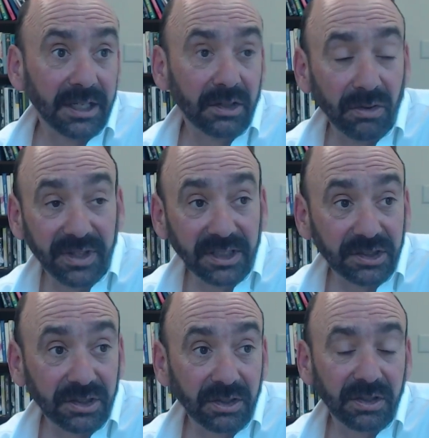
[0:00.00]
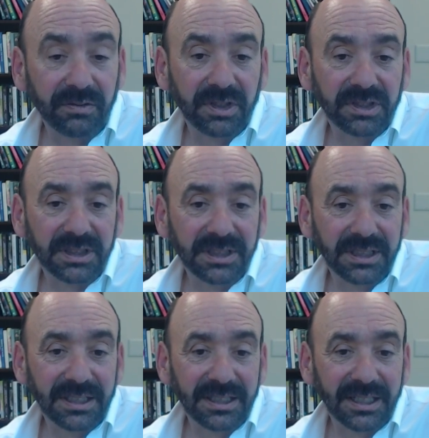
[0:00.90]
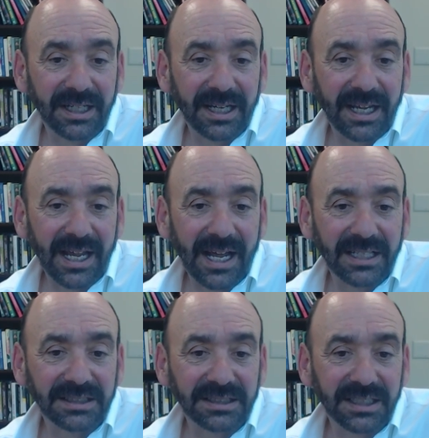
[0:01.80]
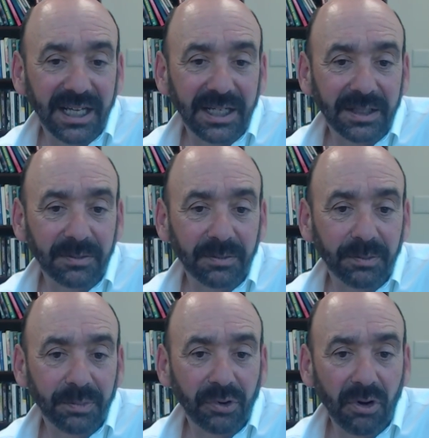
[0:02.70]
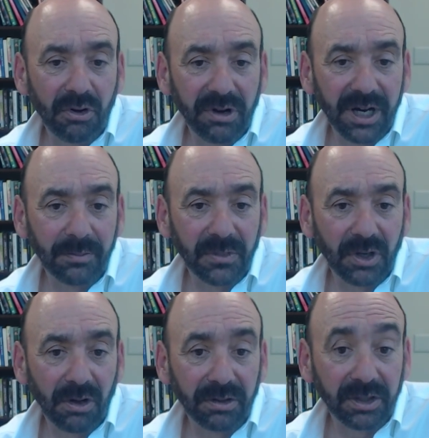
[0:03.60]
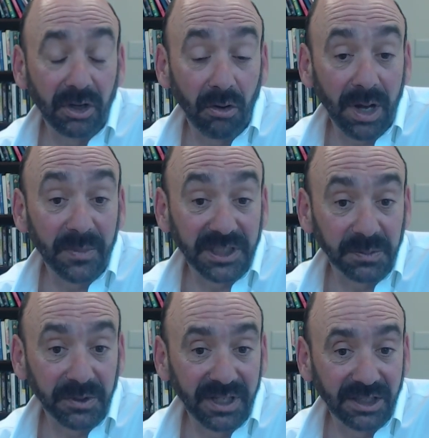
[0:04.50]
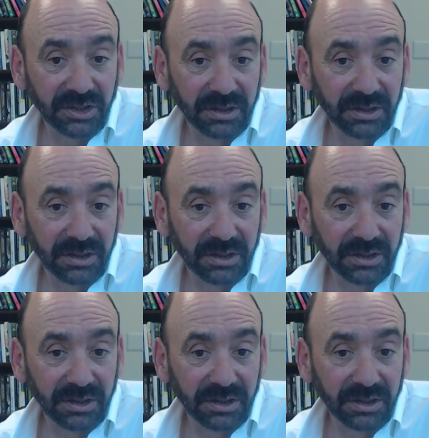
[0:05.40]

Northeastern University has a program called Co op Experiential